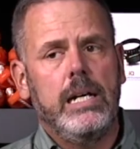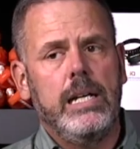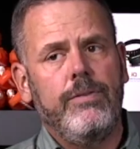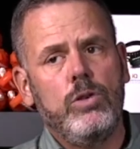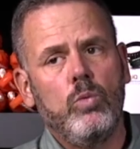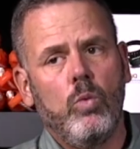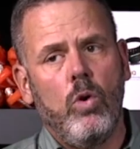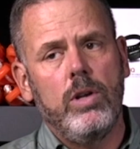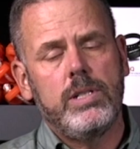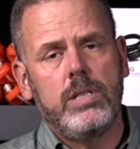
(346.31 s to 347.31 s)
If you
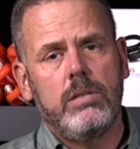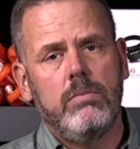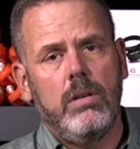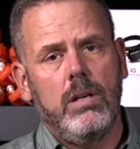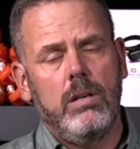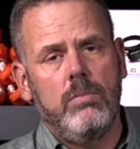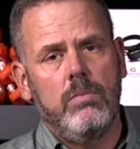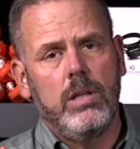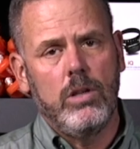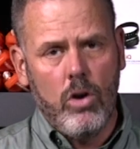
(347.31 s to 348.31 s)
want
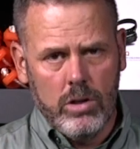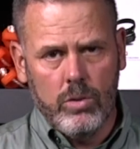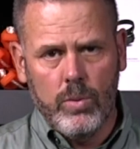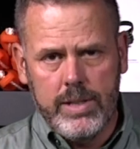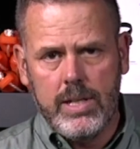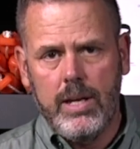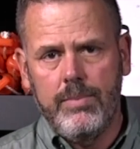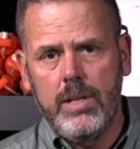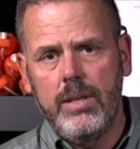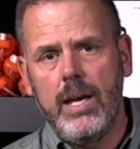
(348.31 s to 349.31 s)
longer
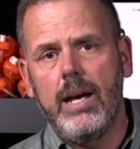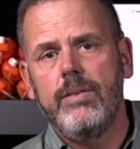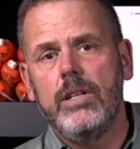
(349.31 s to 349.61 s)
runtime than that,